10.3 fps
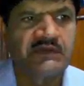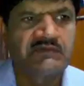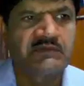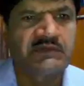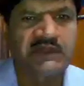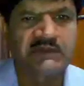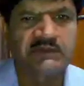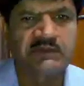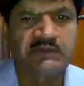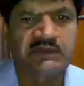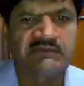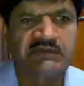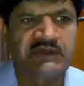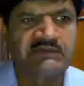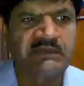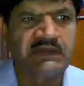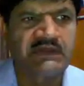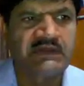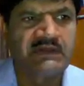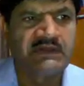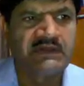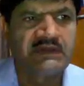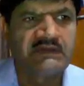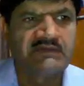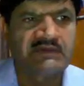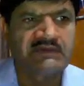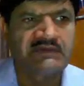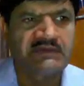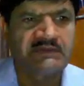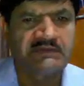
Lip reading: from there you know that where is my river system.